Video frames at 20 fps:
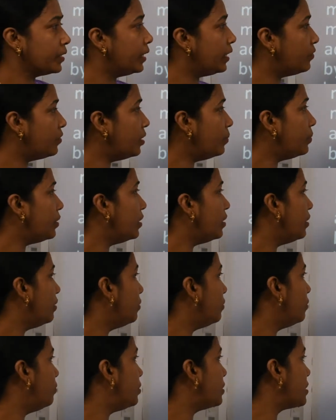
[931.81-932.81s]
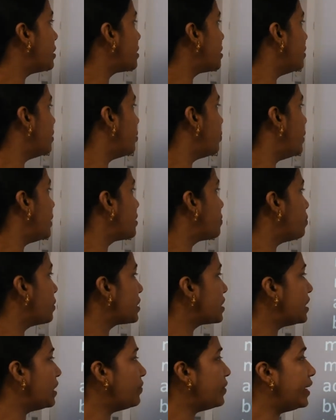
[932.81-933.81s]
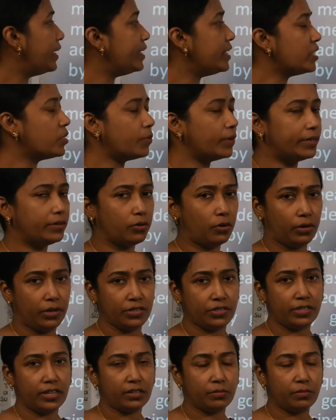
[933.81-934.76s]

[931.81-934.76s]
Every business enterprise must have adequate knowledge.